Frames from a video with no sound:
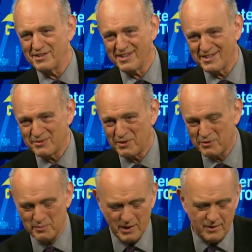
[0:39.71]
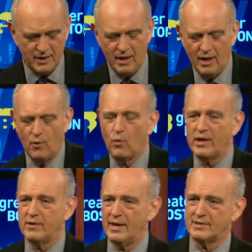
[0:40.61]
Thanks Great so much to for being see here. you. When
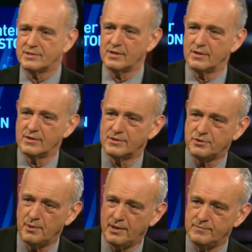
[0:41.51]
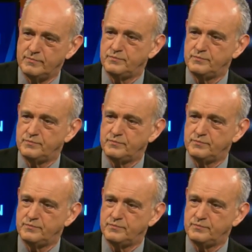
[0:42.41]
are you announcing that you're running?